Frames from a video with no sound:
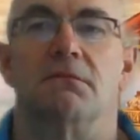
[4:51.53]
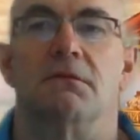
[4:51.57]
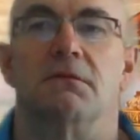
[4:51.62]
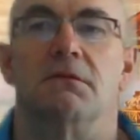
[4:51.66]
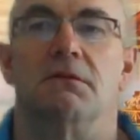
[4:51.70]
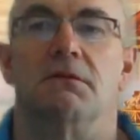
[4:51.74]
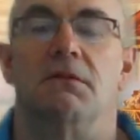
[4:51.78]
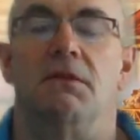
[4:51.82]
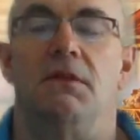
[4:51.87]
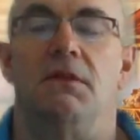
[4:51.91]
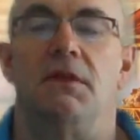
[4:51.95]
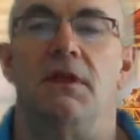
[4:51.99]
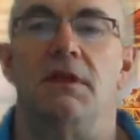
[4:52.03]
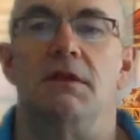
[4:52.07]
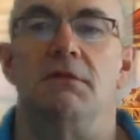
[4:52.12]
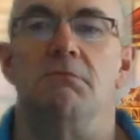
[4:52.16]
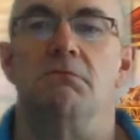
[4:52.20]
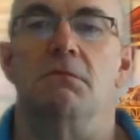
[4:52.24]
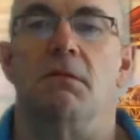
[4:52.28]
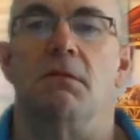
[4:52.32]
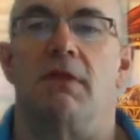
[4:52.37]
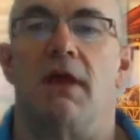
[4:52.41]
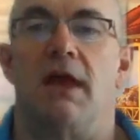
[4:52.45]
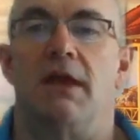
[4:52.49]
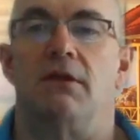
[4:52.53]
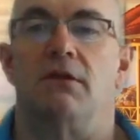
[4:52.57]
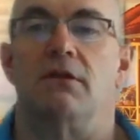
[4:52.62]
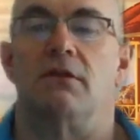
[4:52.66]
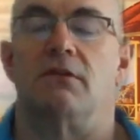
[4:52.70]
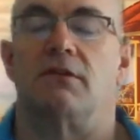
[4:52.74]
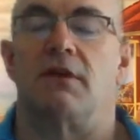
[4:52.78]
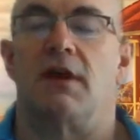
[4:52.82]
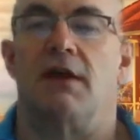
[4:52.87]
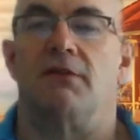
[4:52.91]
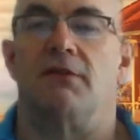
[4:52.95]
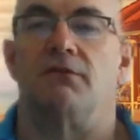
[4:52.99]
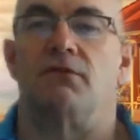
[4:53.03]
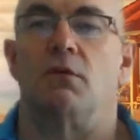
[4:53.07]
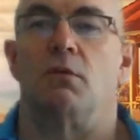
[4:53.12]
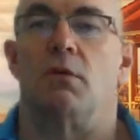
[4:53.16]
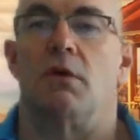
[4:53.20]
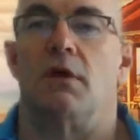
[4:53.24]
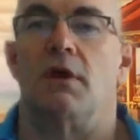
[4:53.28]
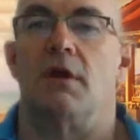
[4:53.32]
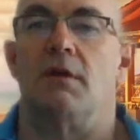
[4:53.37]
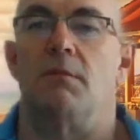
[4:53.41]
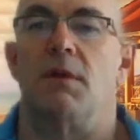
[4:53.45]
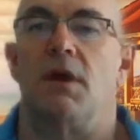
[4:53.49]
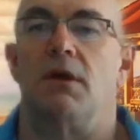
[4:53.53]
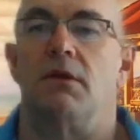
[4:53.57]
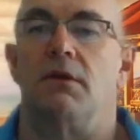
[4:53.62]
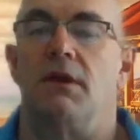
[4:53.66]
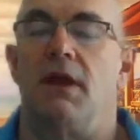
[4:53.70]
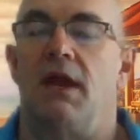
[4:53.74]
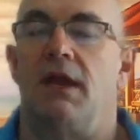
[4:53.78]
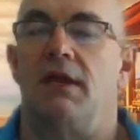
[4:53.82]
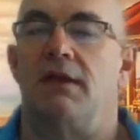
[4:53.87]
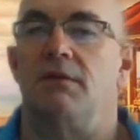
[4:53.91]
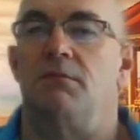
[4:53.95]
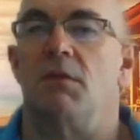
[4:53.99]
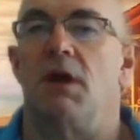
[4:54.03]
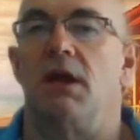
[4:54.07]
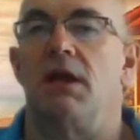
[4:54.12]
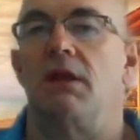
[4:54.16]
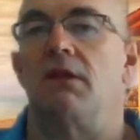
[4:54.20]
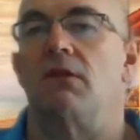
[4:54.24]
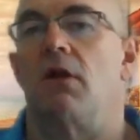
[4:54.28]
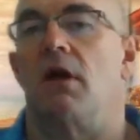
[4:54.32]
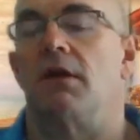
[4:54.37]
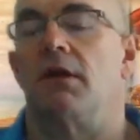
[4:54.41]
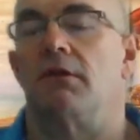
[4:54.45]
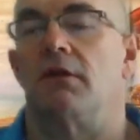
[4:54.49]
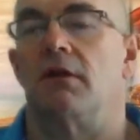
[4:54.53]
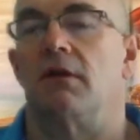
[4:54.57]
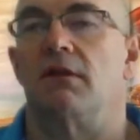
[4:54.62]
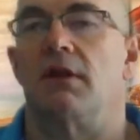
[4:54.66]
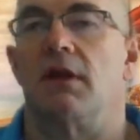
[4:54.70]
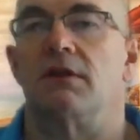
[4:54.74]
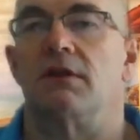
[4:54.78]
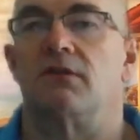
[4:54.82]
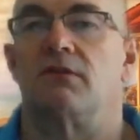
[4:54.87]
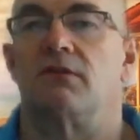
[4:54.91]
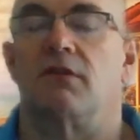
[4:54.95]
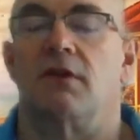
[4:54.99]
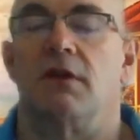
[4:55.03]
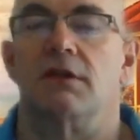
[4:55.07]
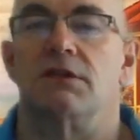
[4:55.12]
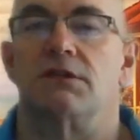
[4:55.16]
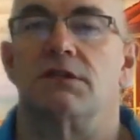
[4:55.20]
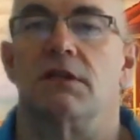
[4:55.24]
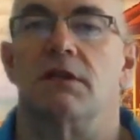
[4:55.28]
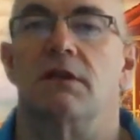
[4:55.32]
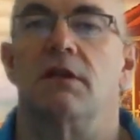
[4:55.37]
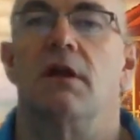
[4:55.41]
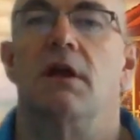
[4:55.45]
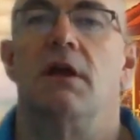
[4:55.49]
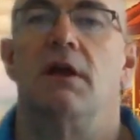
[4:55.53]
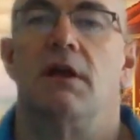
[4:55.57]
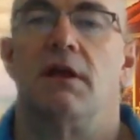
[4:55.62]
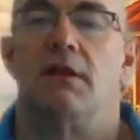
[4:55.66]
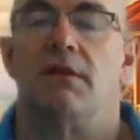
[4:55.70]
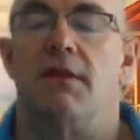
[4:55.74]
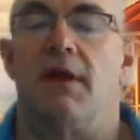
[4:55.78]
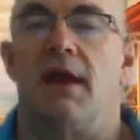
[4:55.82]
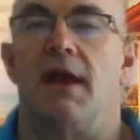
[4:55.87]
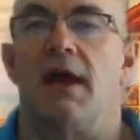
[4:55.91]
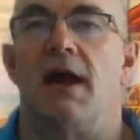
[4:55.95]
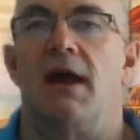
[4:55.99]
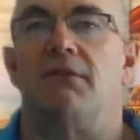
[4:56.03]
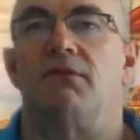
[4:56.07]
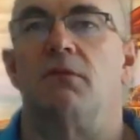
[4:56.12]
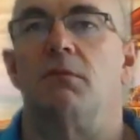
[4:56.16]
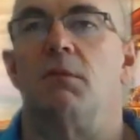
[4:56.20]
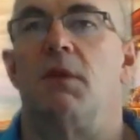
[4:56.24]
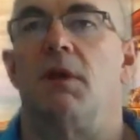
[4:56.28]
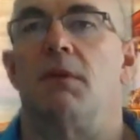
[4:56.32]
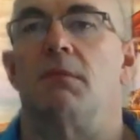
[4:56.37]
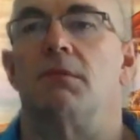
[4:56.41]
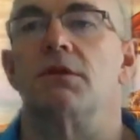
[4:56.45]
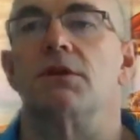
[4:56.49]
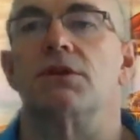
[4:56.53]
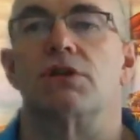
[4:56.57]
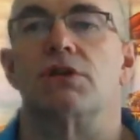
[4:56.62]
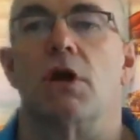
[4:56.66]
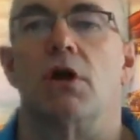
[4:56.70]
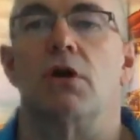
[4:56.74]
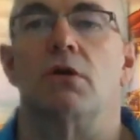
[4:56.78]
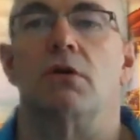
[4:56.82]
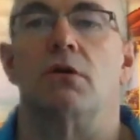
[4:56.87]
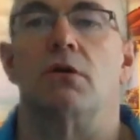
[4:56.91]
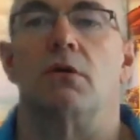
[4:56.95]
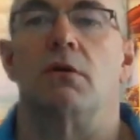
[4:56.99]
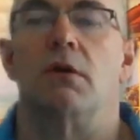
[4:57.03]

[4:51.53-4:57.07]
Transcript: the lenders have to worry about anti-money laundering legislation. They have to be able to show,